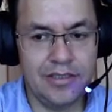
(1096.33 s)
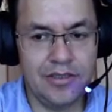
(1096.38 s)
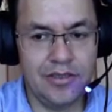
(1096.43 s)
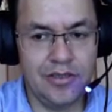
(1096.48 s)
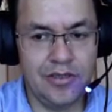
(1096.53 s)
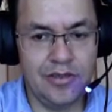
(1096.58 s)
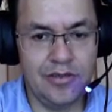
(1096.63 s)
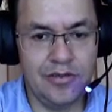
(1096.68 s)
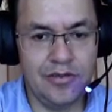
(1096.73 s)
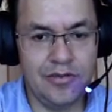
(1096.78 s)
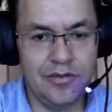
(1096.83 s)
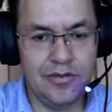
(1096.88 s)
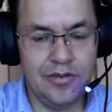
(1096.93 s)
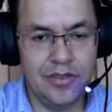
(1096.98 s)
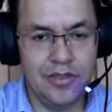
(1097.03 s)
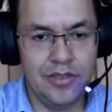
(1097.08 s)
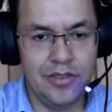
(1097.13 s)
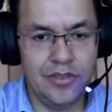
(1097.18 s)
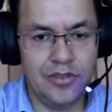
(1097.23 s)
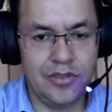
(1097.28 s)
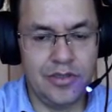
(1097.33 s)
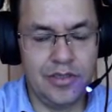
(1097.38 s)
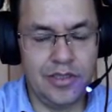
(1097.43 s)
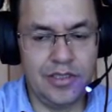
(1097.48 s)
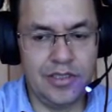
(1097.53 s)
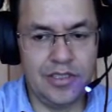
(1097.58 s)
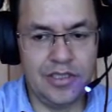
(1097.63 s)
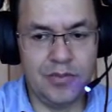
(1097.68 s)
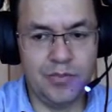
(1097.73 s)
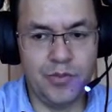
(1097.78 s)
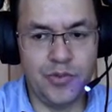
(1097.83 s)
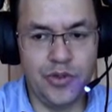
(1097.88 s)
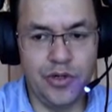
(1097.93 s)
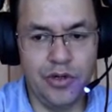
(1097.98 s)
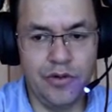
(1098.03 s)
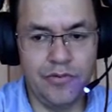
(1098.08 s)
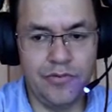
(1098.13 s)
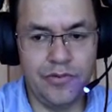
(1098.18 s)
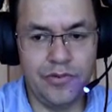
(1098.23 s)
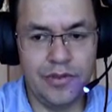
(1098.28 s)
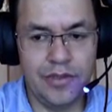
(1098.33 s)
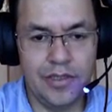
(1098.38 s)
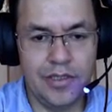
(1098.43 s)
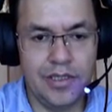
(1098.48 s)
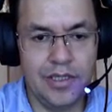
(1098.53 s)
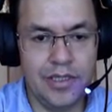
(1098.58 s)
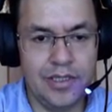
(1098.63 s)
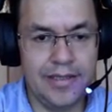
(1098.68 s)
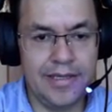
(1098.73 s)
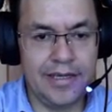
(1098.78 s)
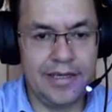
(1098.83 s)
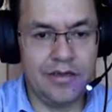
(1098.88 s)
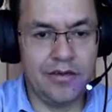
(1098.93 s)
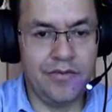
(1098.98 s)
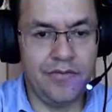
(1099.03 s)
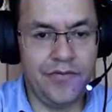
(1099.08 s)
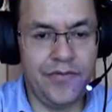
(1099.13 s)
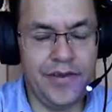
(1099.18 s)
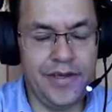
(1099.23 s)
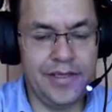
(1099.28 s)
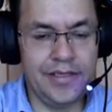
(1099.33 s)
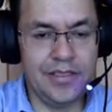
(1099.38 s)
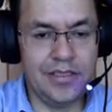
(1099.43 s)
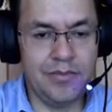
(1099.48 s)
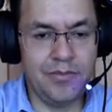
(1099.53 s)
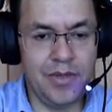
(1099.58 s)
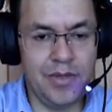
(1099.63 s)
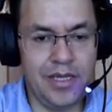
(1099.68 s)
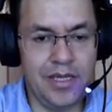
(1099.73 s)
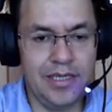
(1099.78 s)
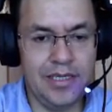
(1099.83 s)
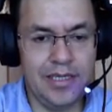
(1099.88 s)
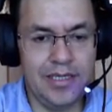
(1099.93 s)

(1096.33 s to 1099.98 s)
You know, so this is proof that convinced me